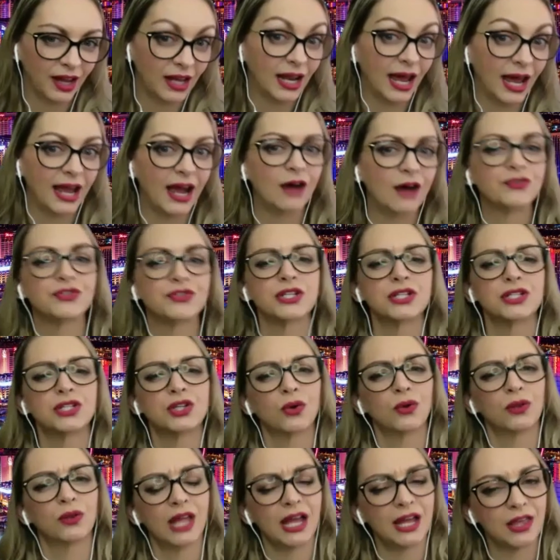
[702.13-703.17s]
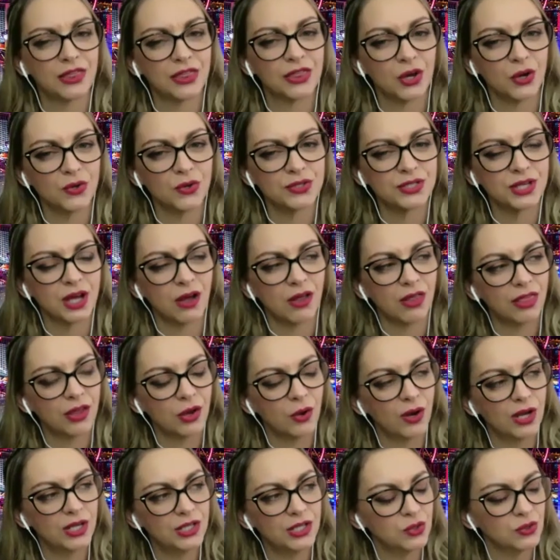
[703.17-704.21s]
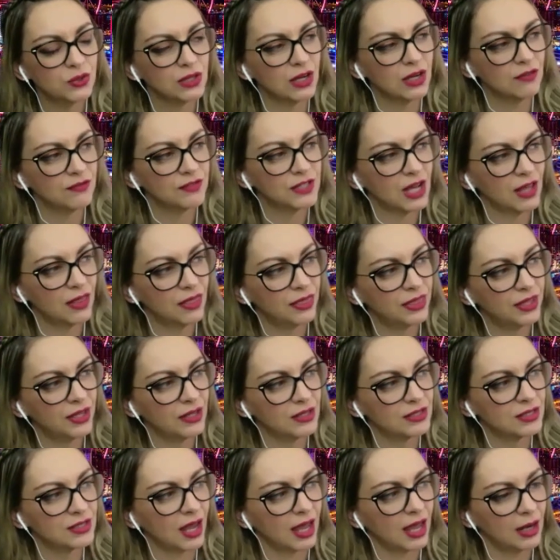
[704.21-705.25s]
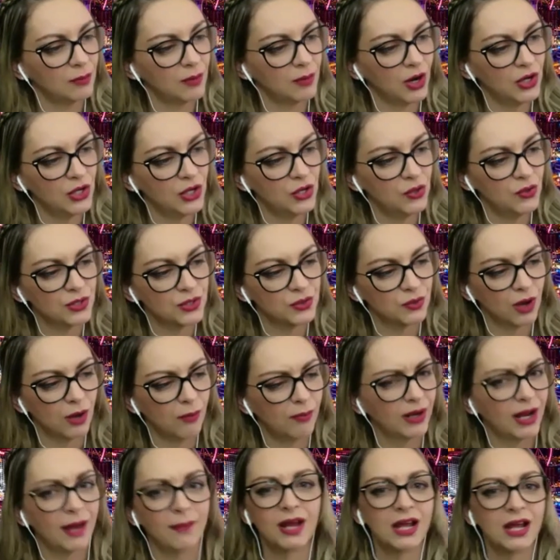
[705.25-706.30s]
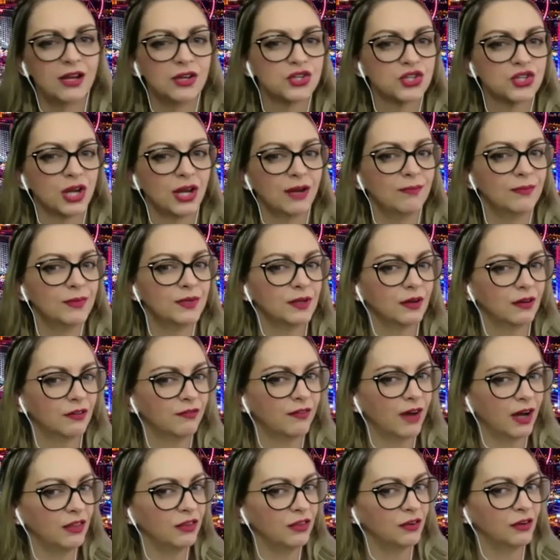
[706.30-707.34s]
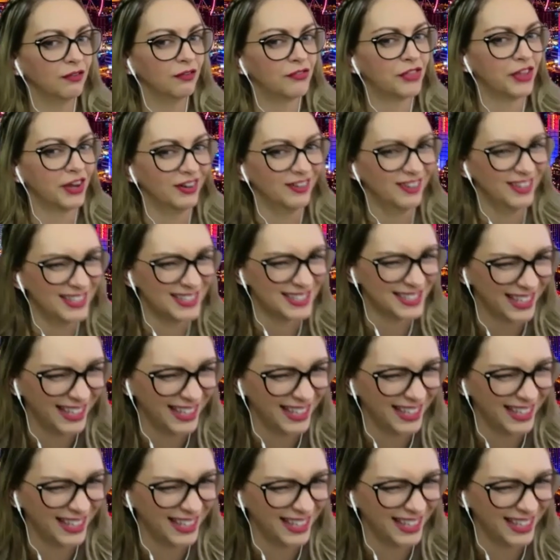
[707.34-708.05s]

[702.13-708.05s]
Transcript: And I often don't like those, although I do love 10 Things I Hate About You as well. But I'm not ashamed of either of No,